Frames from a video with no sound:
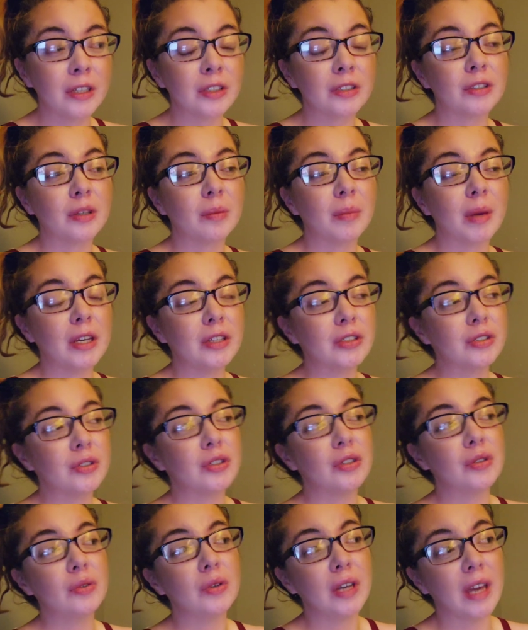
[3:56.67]
So make sure
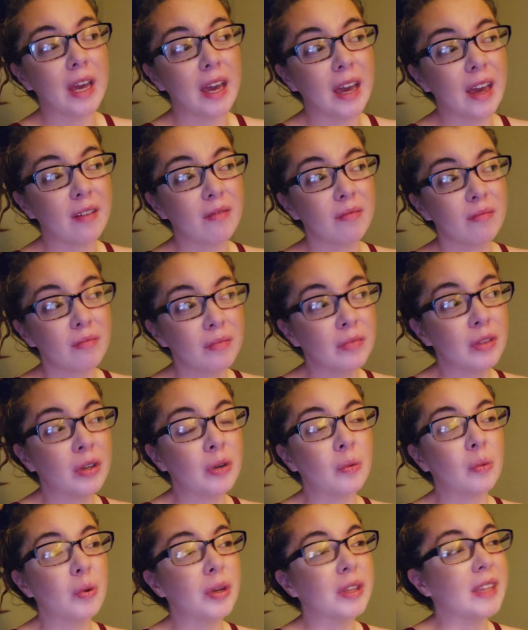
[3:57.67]
you get
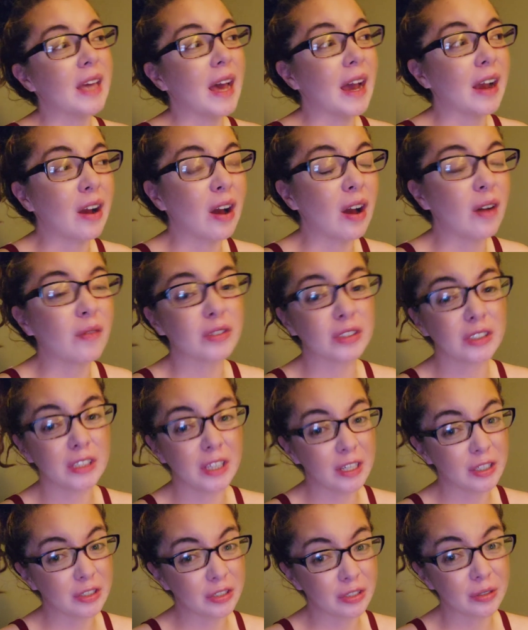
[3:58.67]
with that
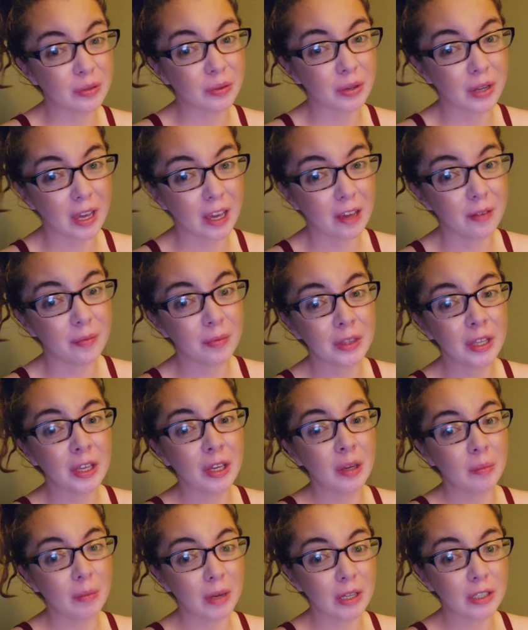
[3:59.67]
conversation, okay?
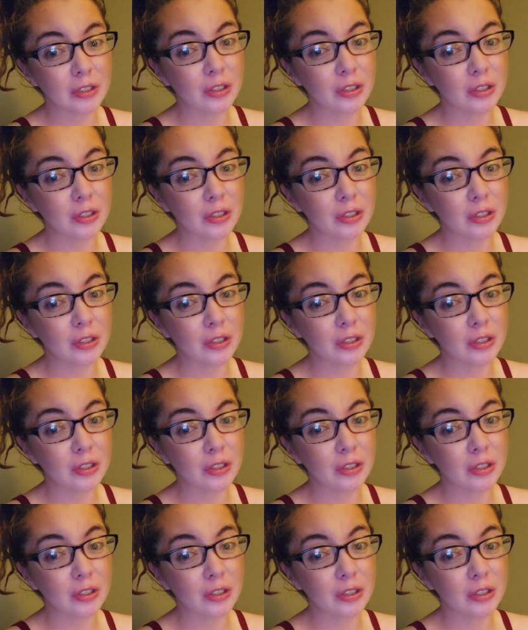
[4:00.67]
Make